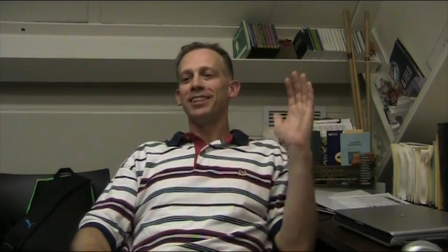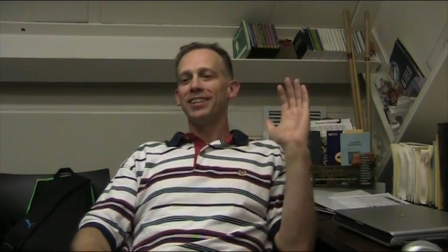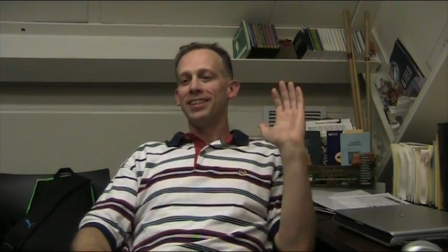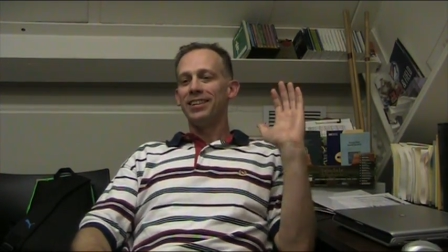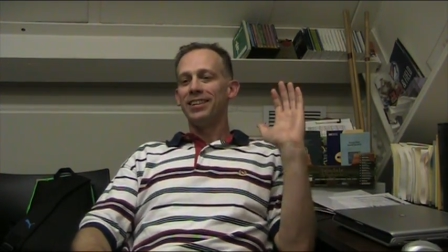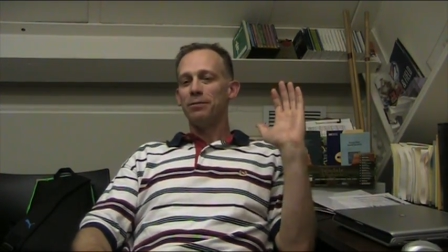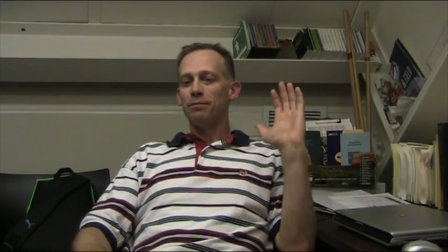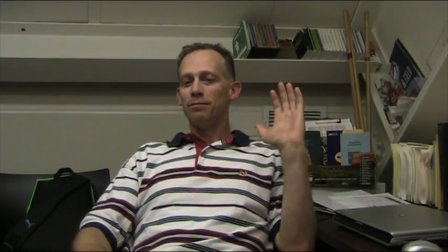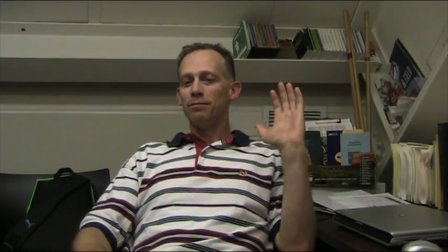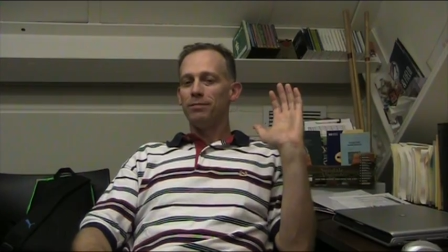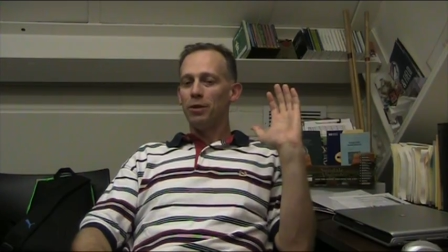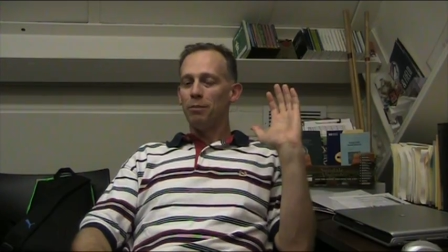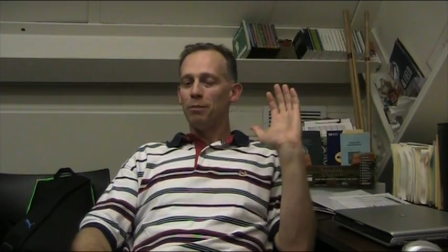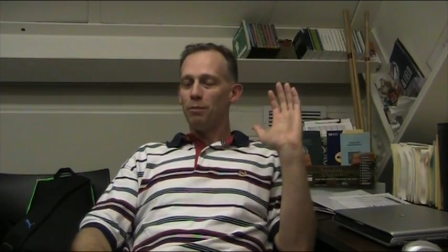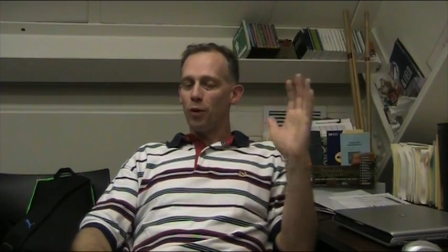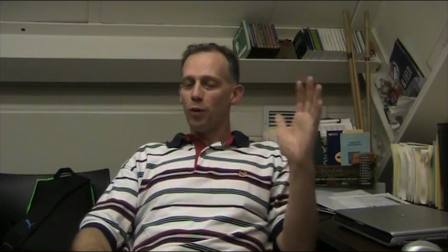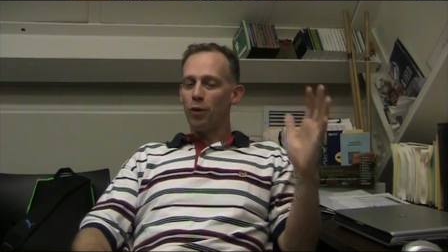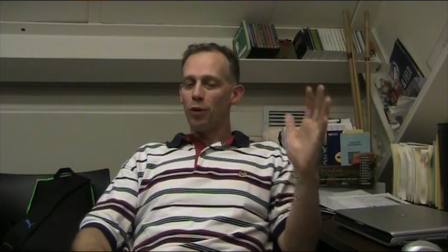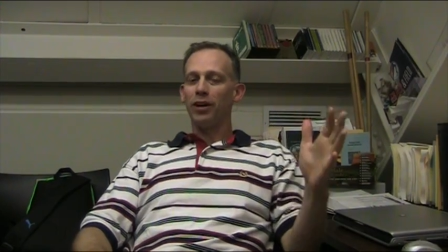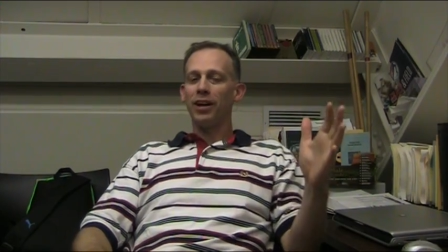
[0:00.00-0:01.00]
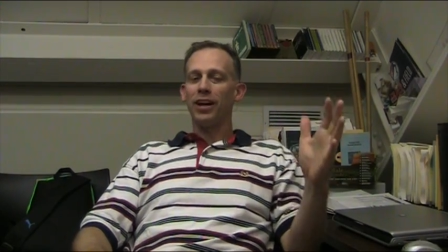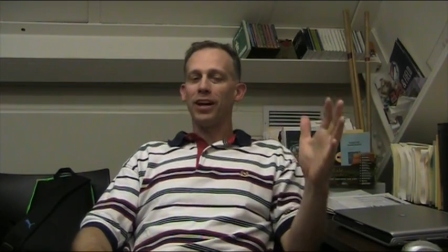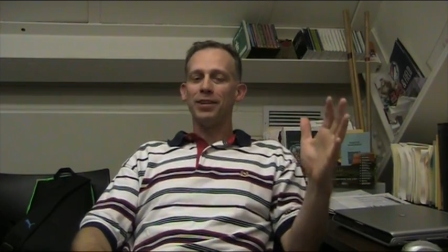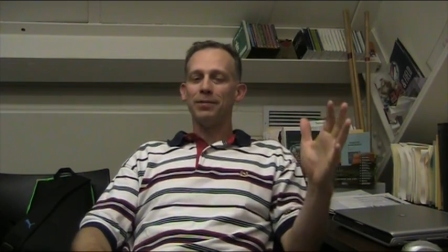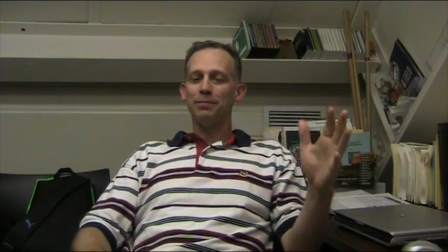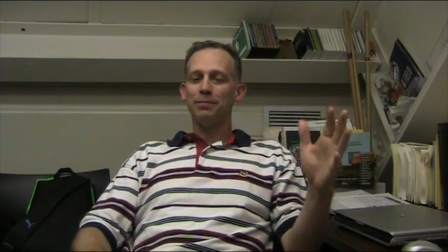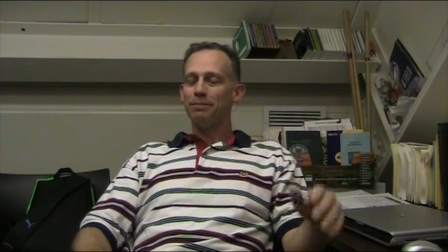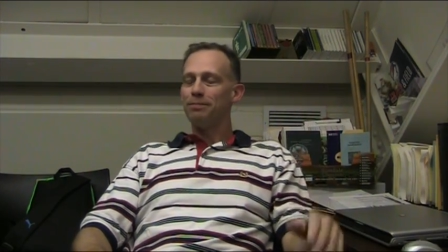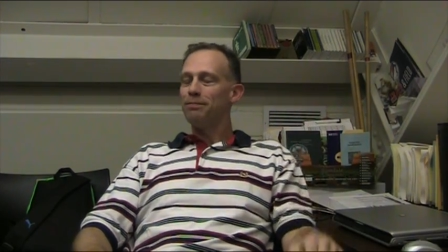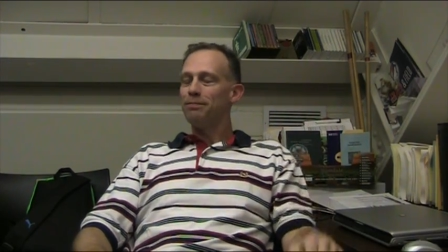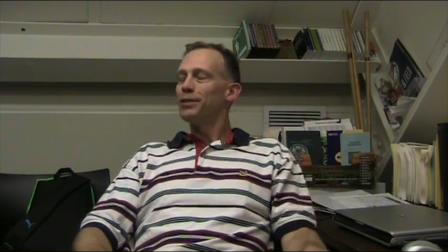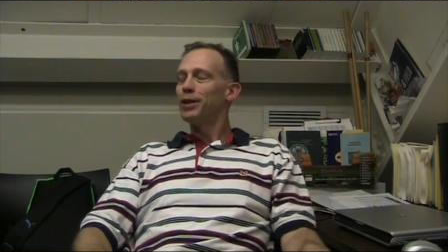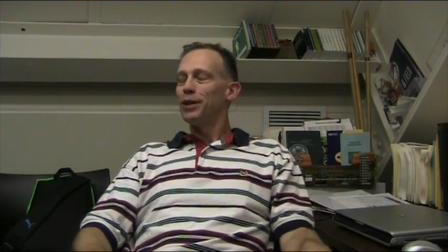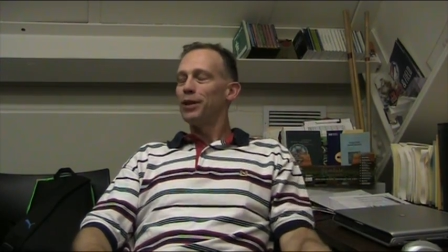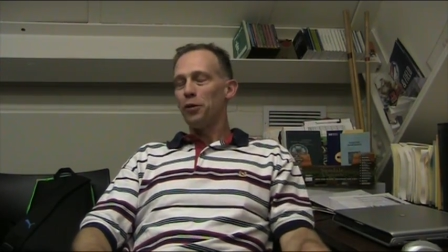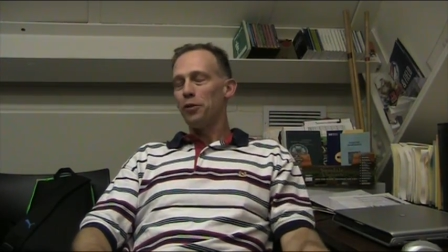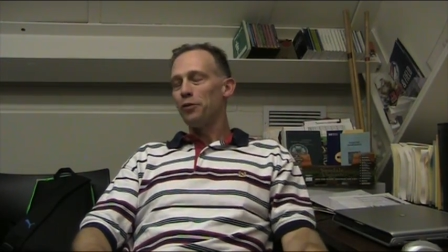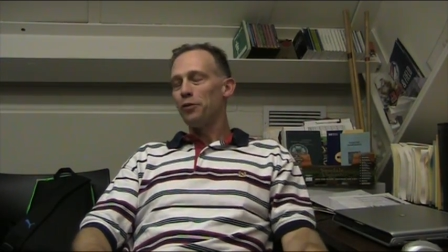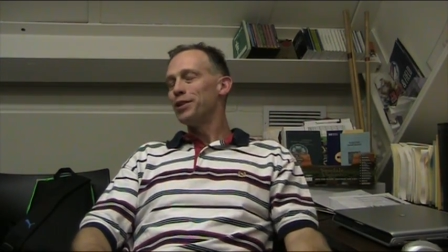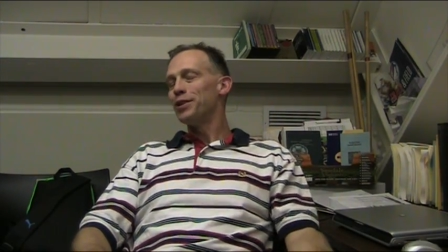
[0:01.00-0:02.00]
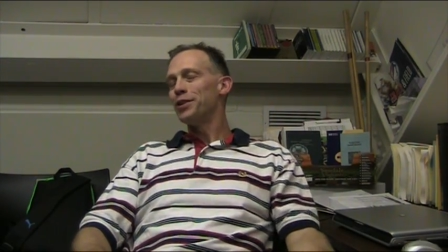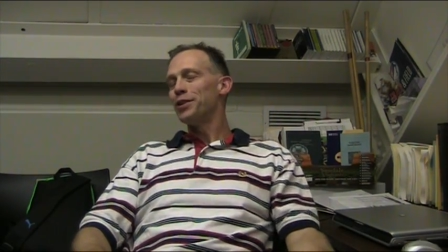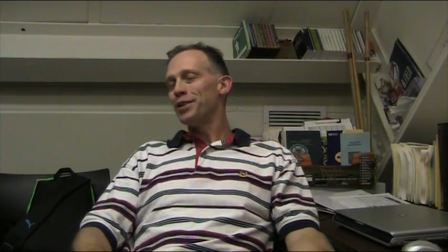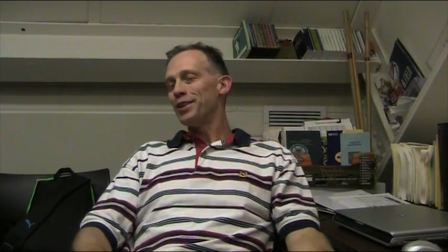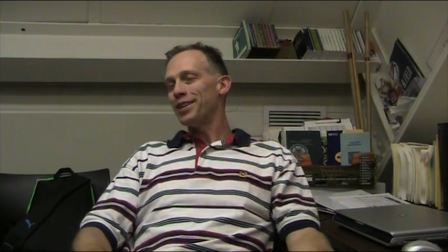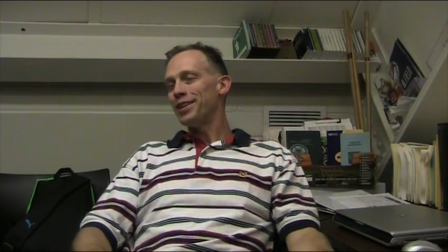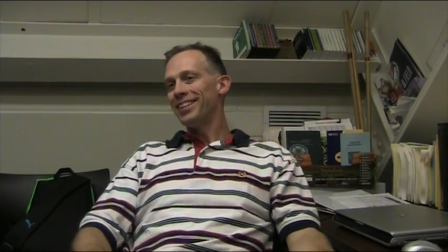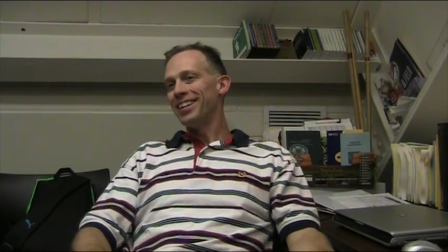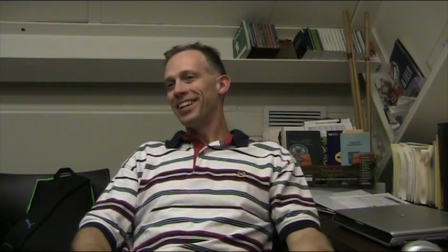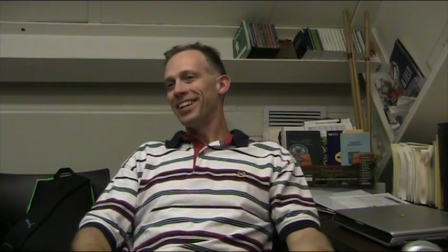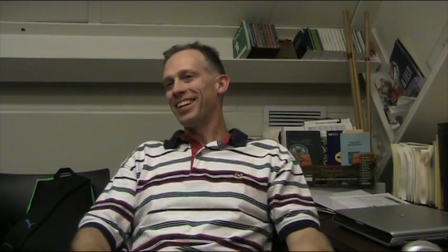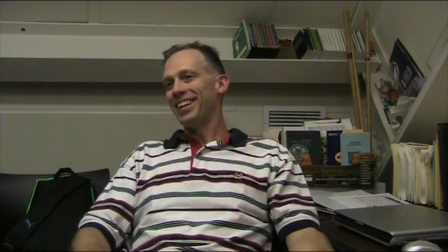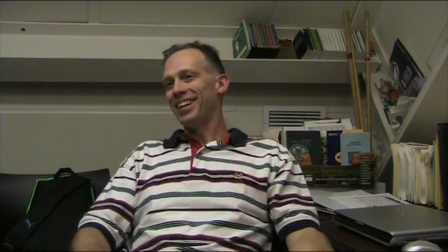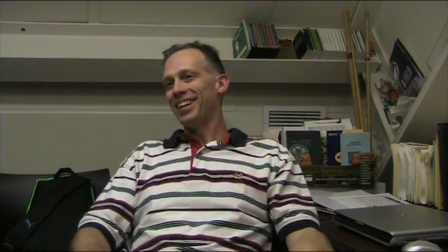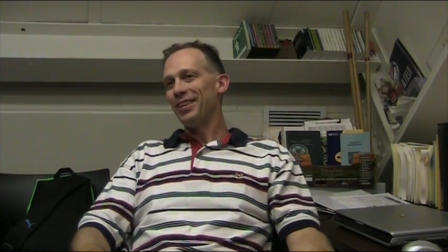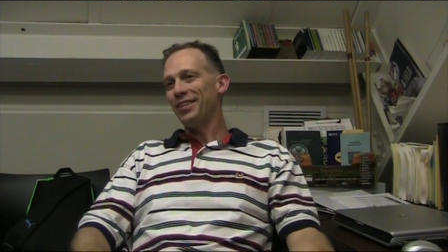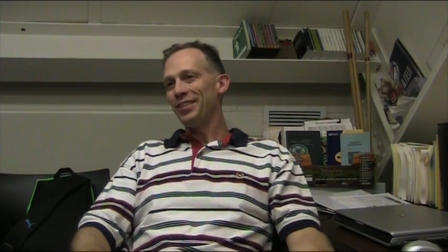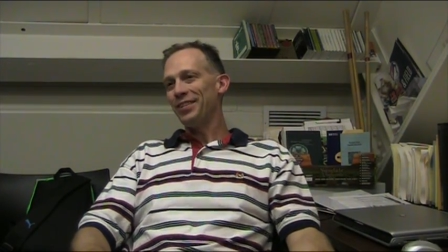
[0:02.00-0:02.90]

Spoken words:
the more I could overdo it, you know.